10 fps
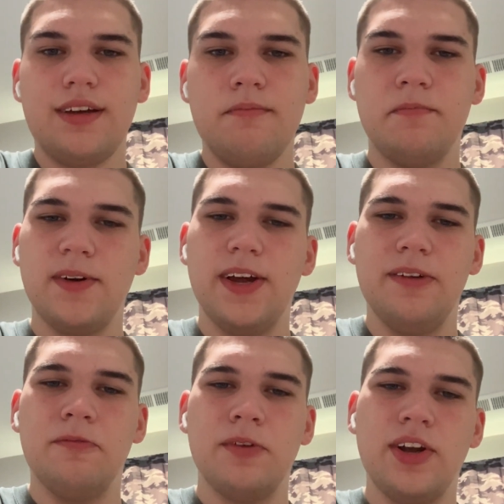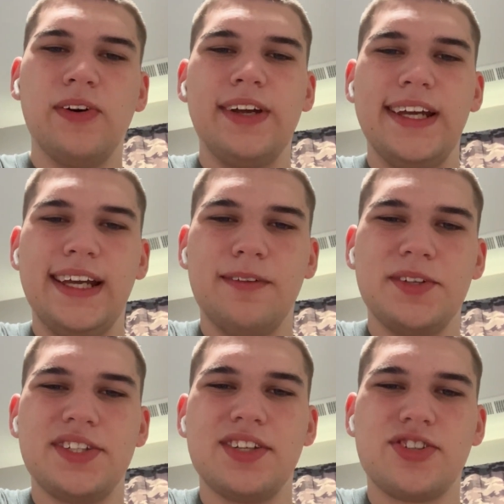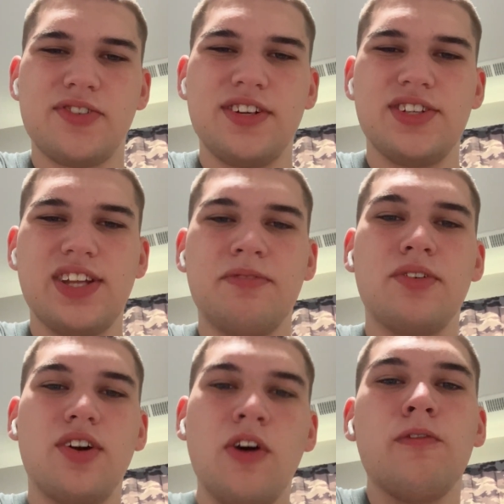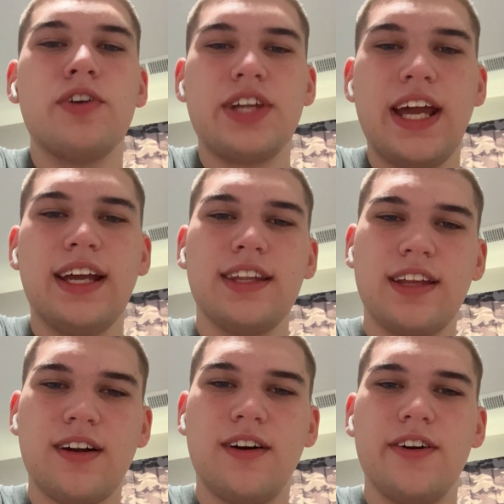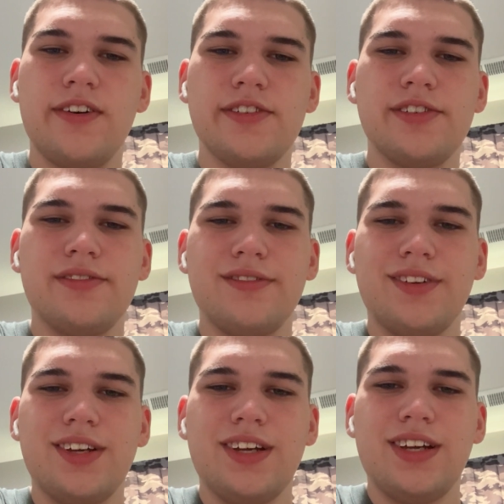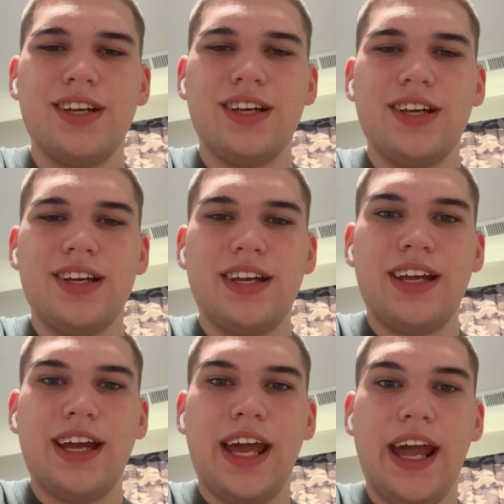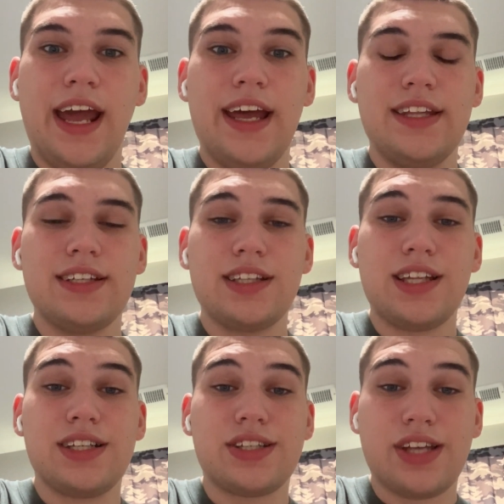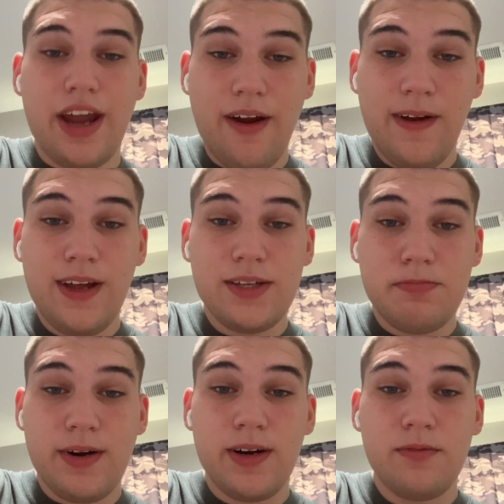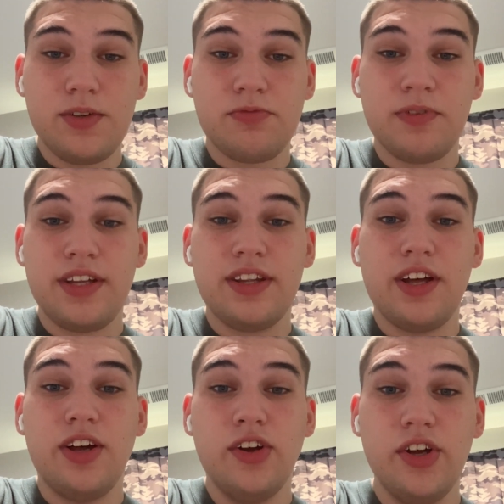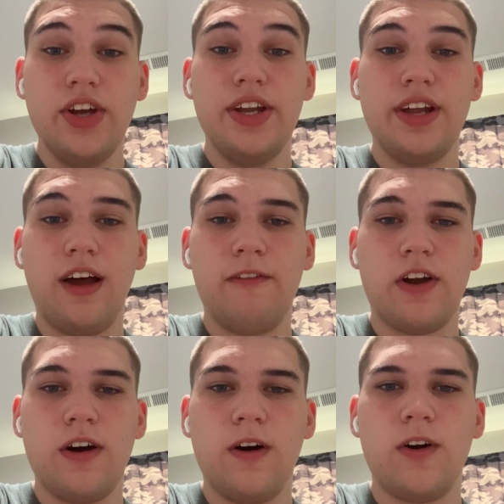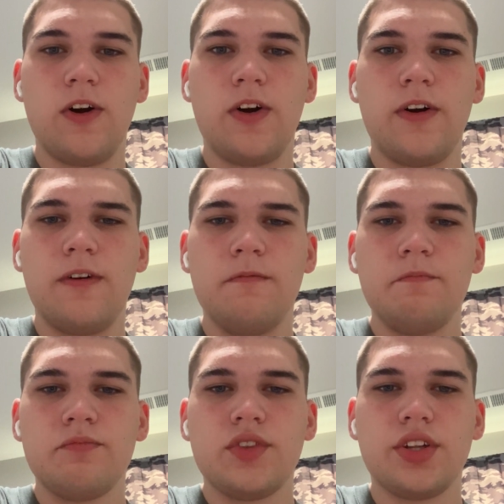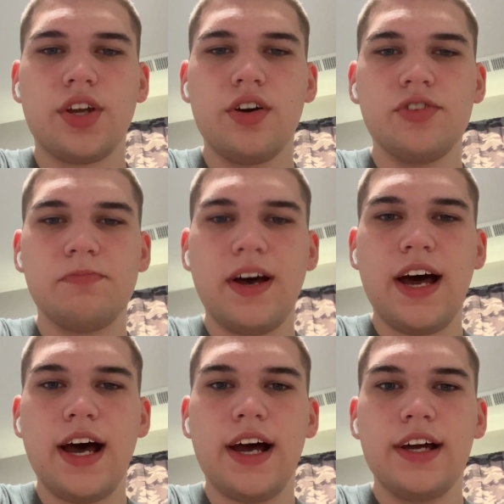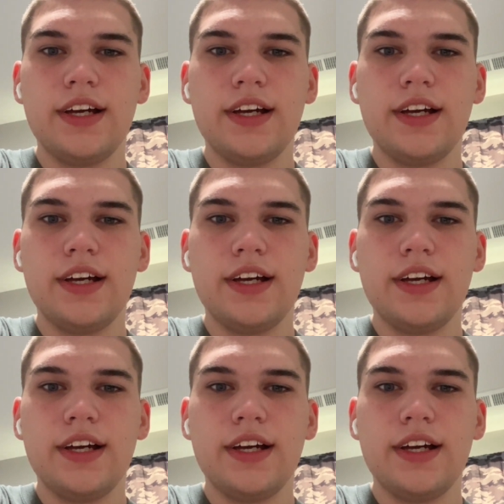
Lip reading: But really, it was the trees that were overtaking the cars. And the scariest part was when the hood of a car goes by